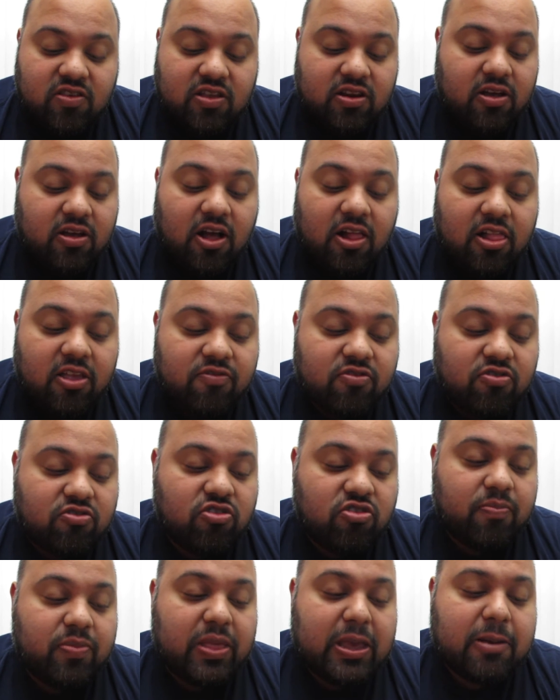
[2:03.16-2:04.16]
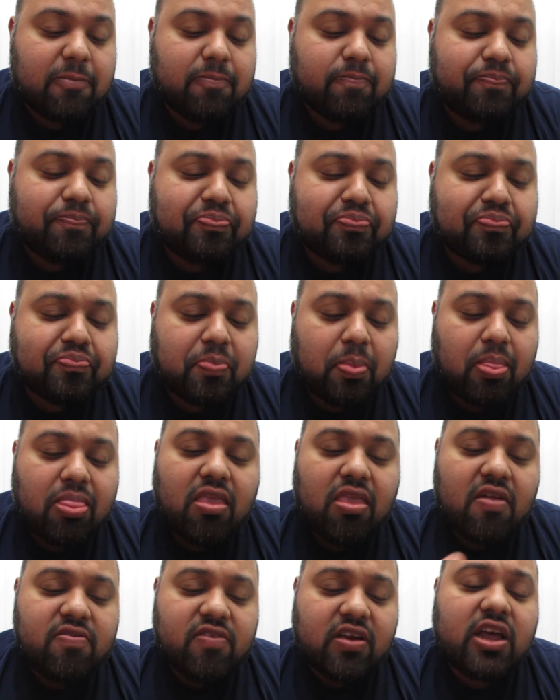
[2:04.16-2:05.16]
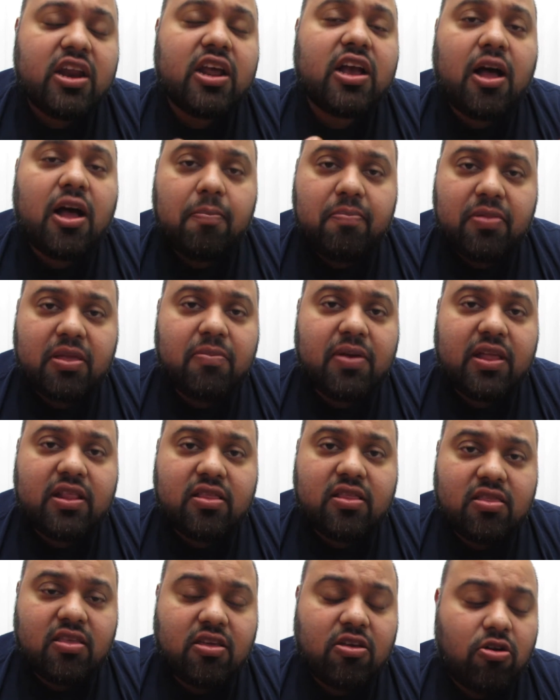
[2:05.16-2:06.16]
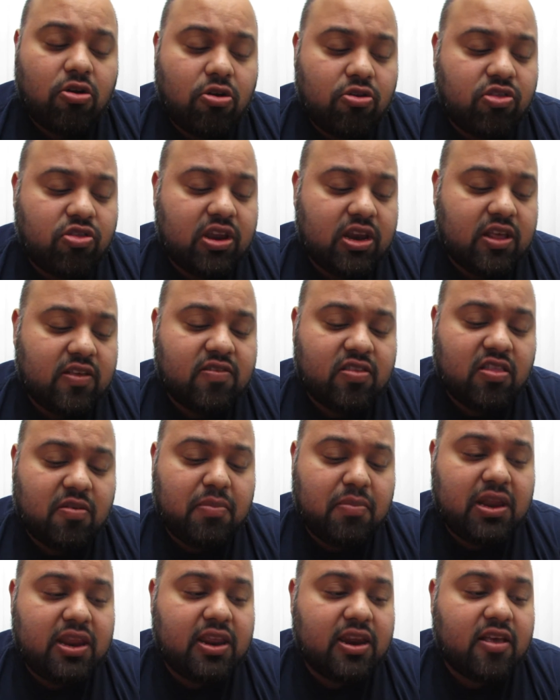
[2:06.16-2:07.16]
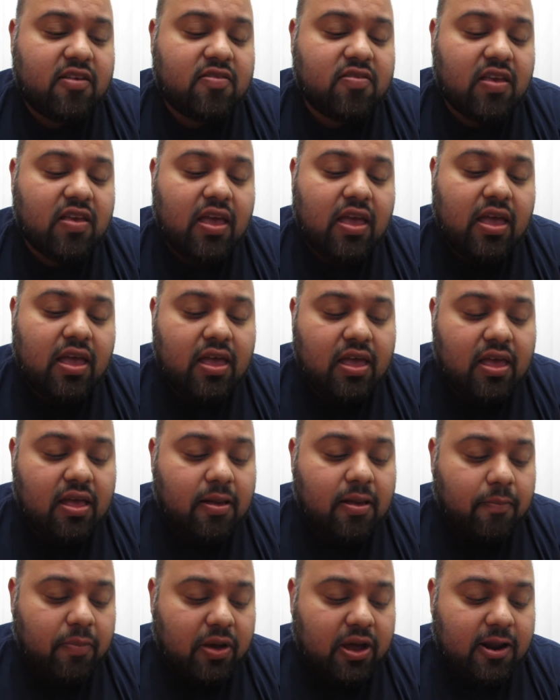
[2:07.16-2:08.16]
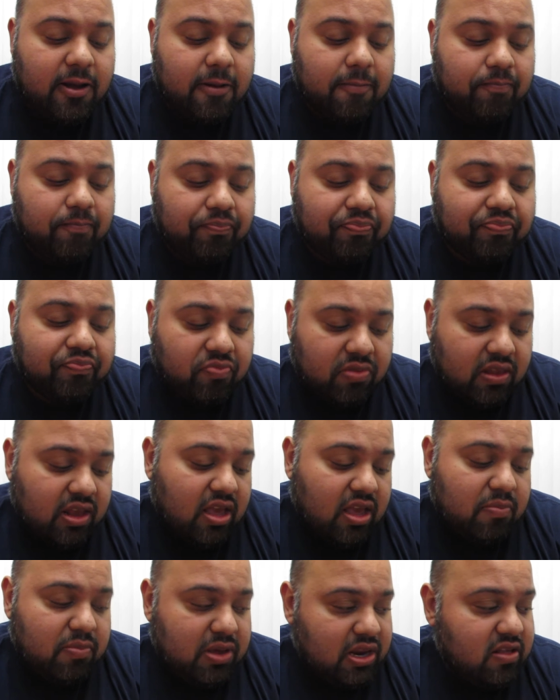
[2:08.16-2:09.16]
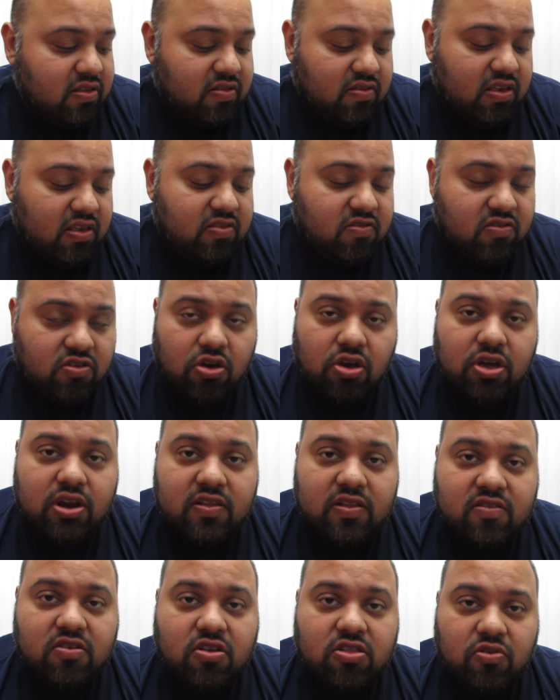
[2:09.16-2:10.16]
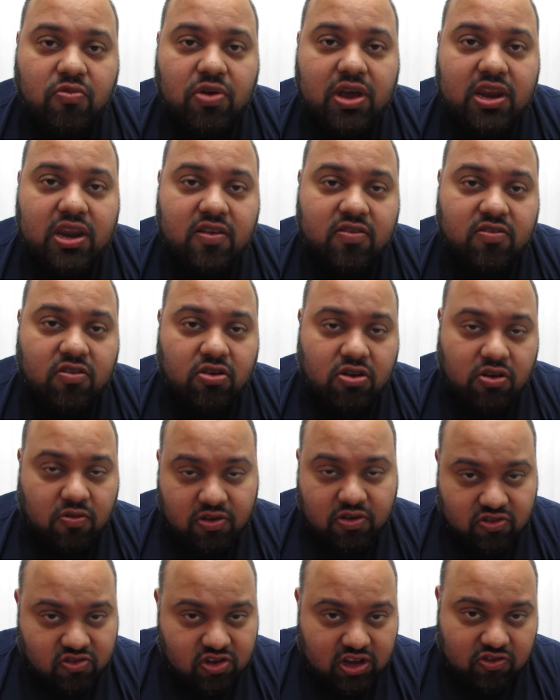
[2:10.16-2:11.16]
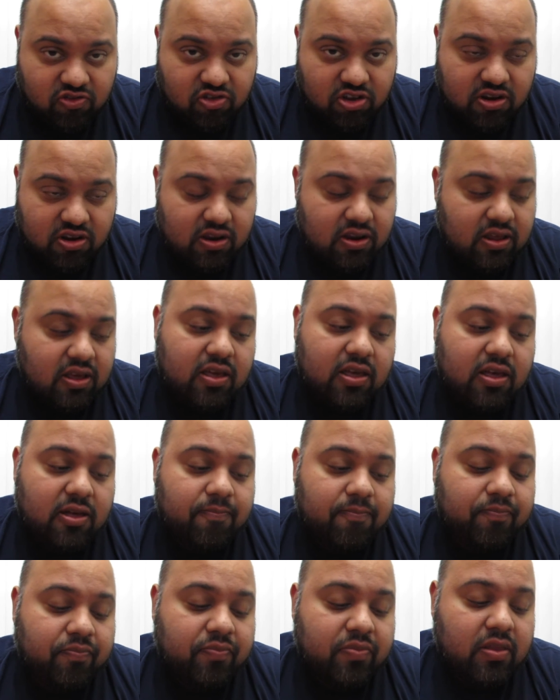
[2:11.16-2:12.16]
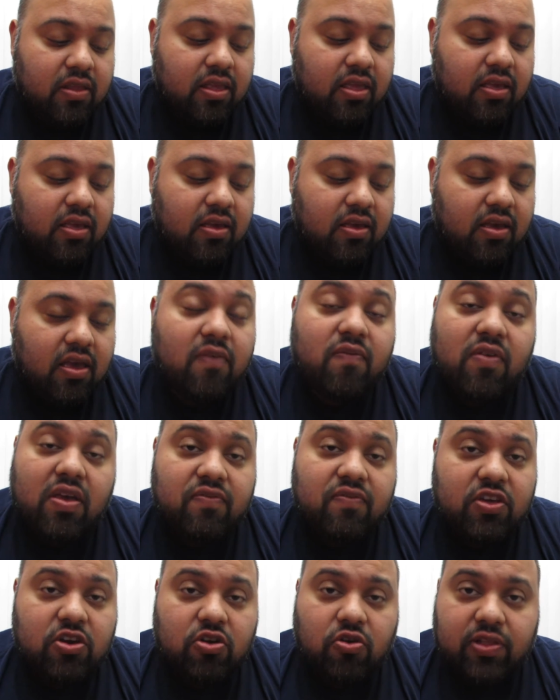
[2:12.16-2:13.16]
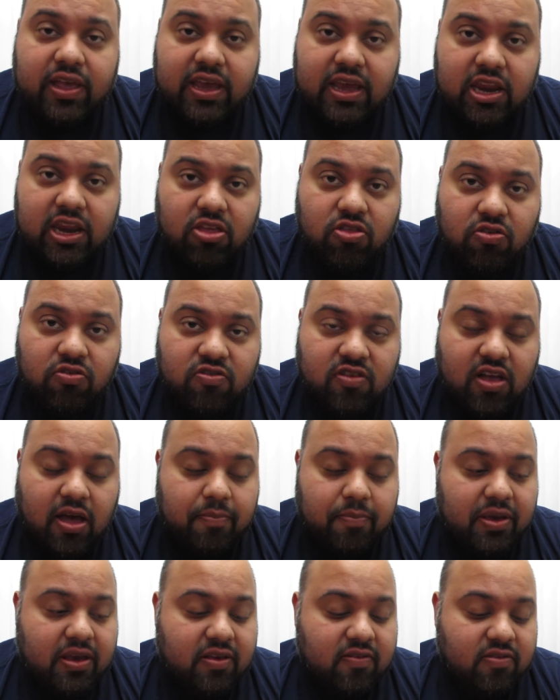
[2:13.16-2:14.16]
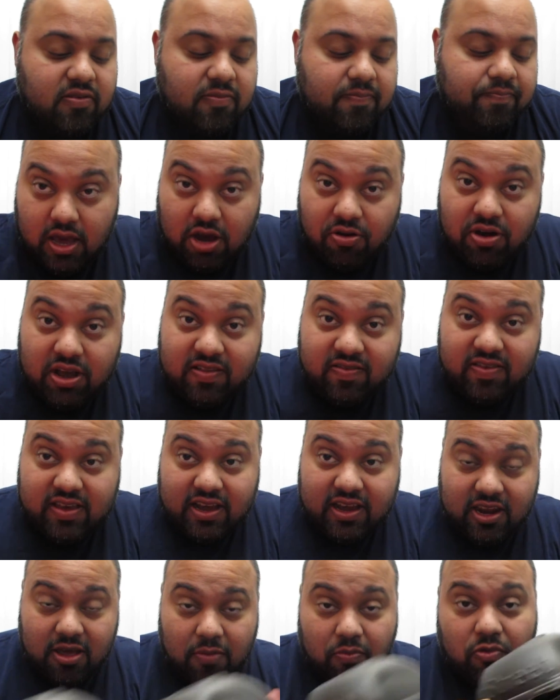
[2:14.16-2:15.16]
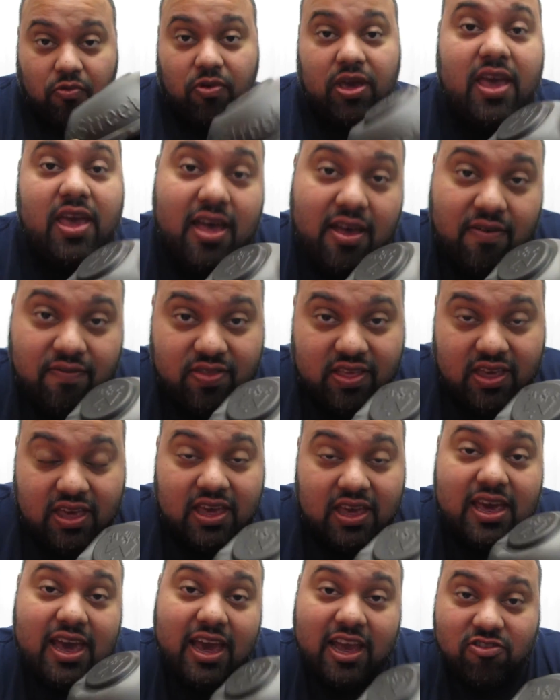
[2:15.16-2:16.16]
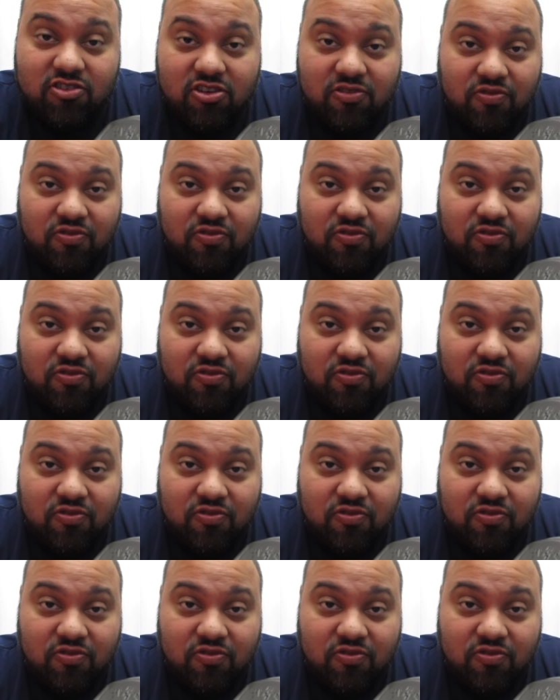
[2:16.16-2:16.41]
and olives or something to kind of complement the earthiness and the meatiness. But, I mean, it's good. It's good the way it is. You can always change it. If you don't like any of those toppings. All right, second up, we have the Cajun